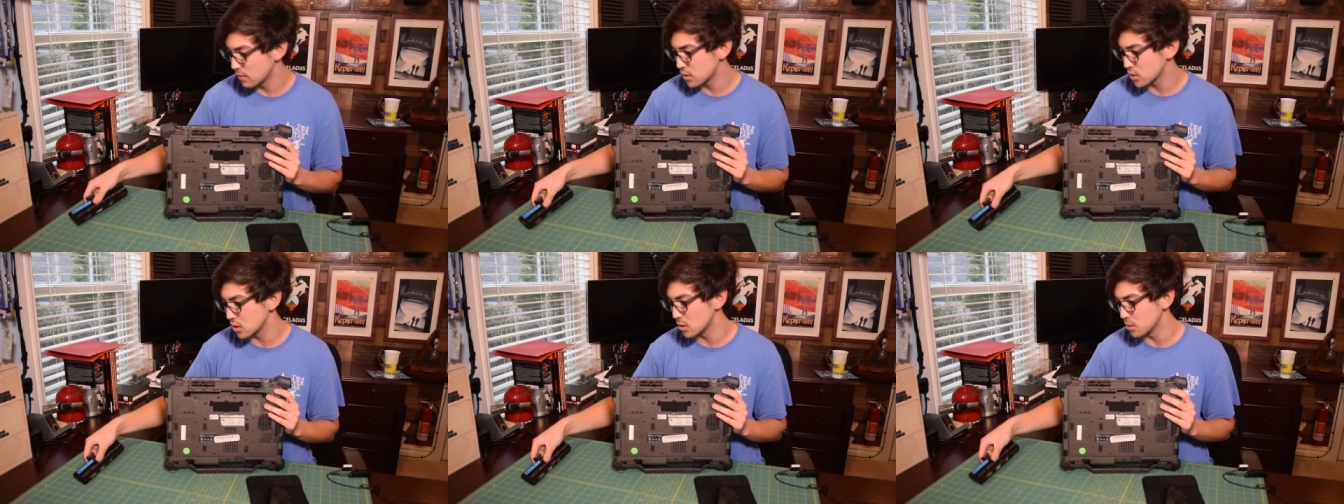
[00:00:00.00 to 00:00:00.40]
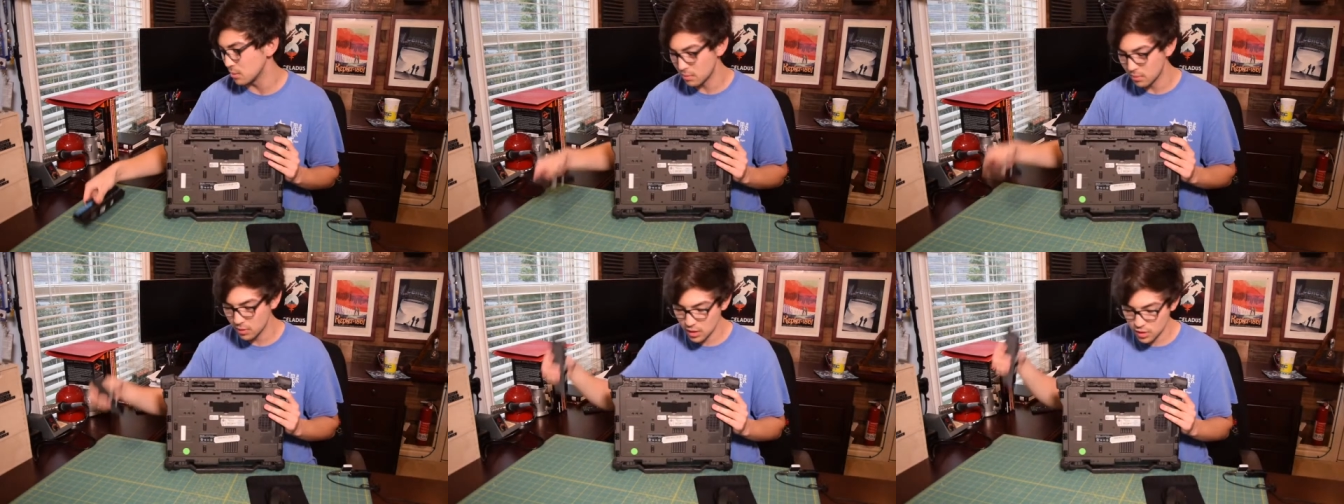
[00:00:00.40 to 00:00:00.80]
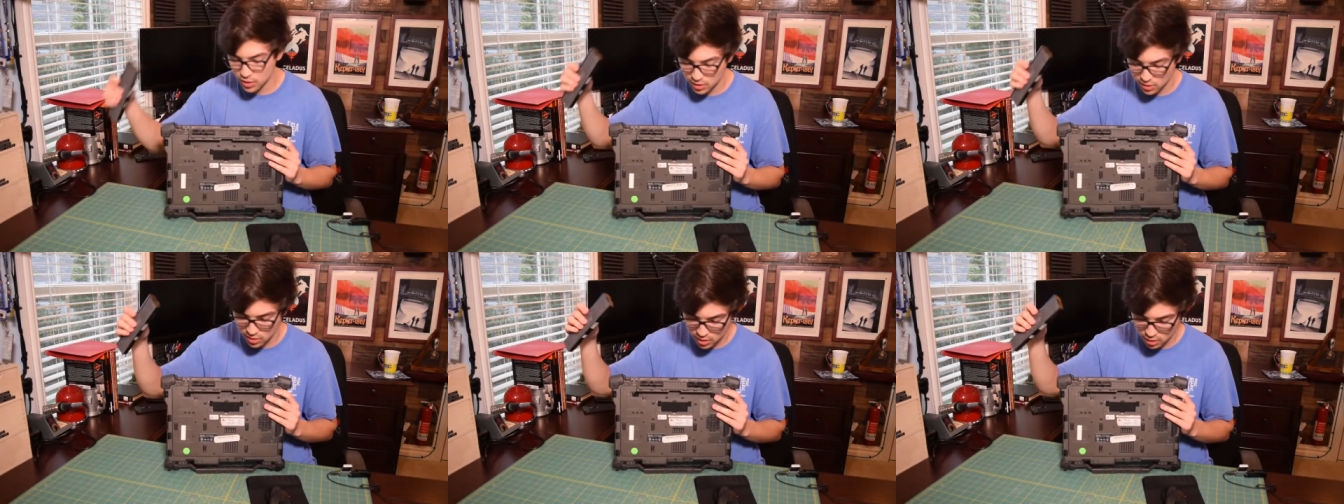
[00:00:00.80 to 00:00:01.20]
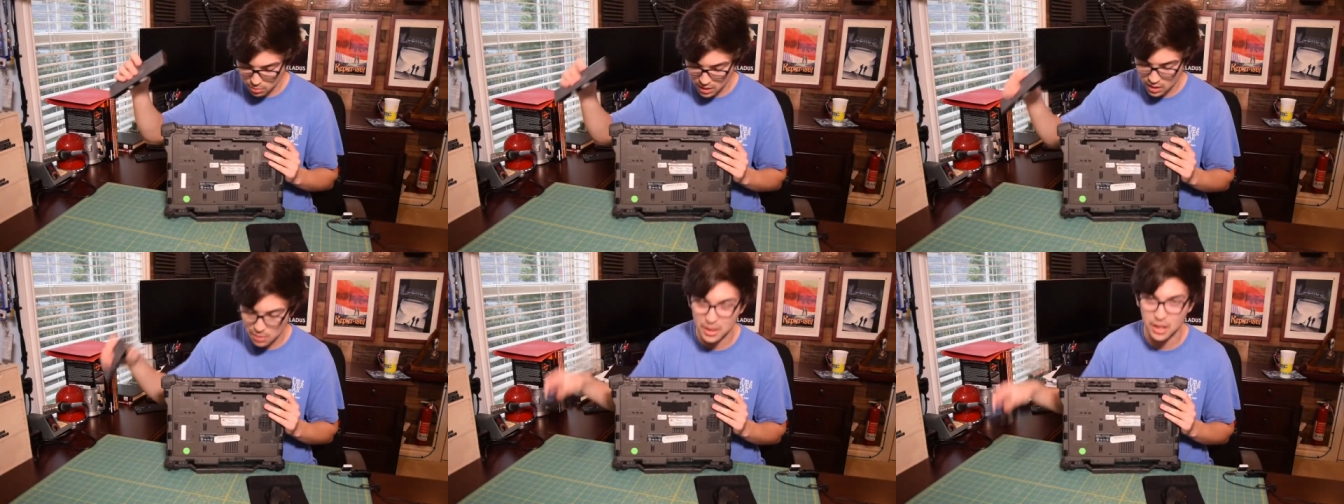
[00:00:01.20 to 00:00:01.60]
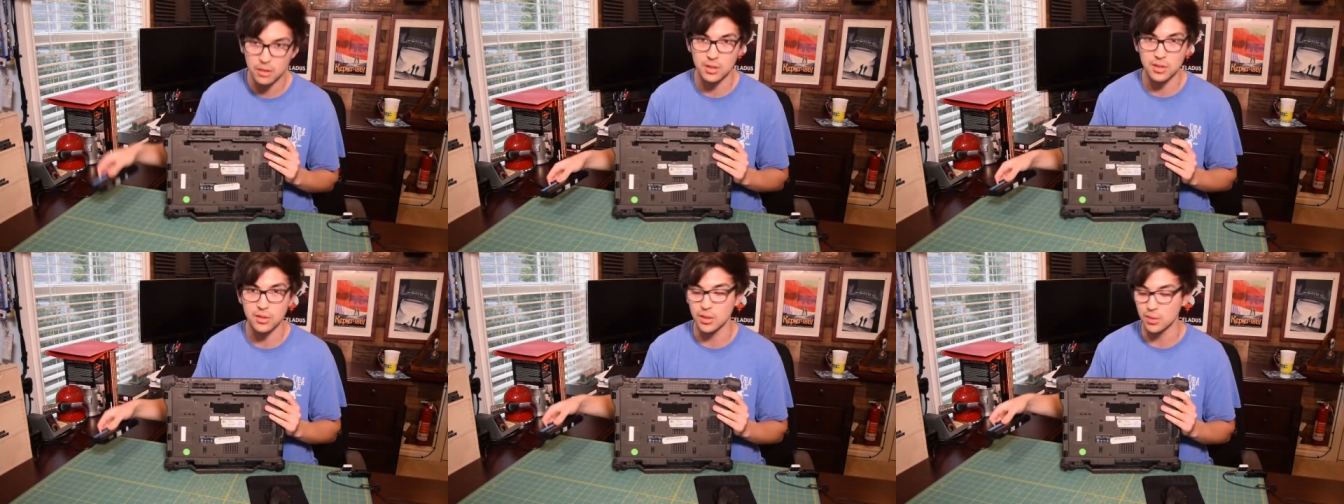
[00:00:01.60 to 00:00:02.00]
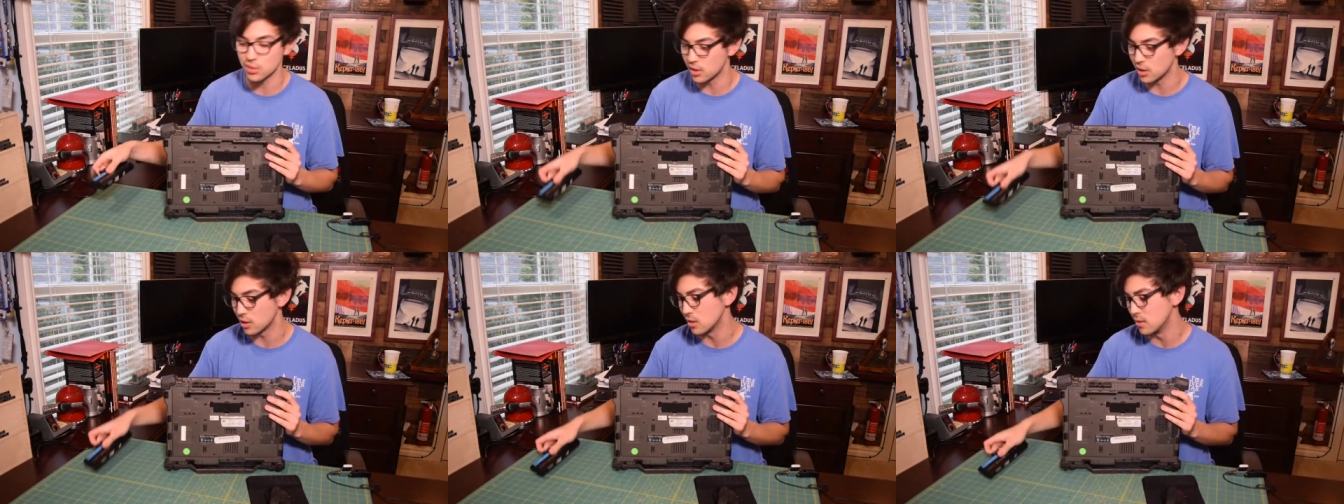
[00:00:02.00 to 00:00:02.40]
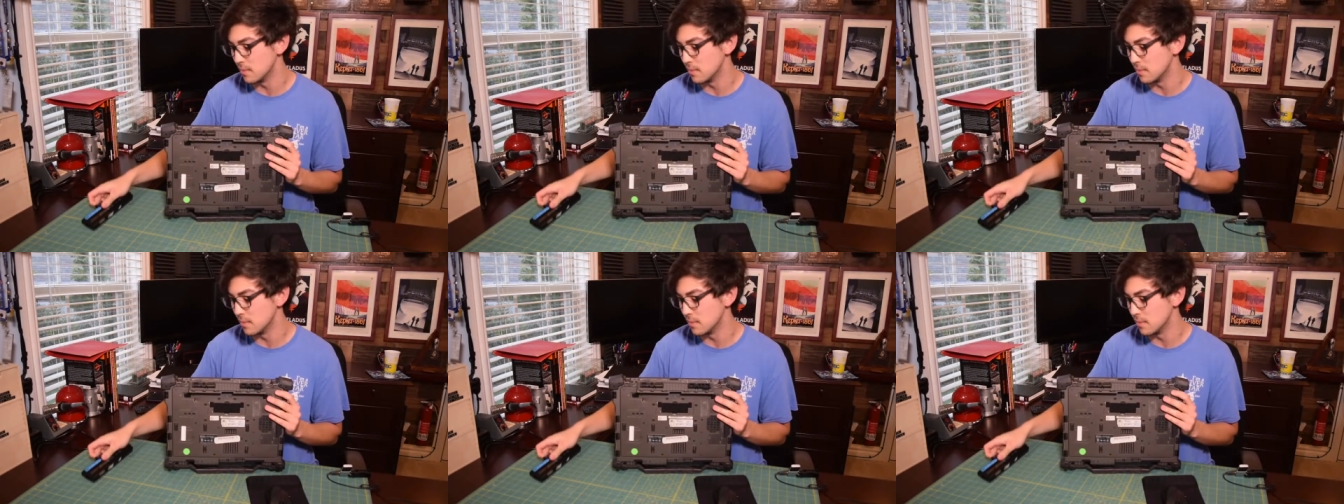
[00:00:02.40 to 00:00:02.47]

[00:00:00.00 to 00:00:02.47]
So let's just assume that the battery's toast here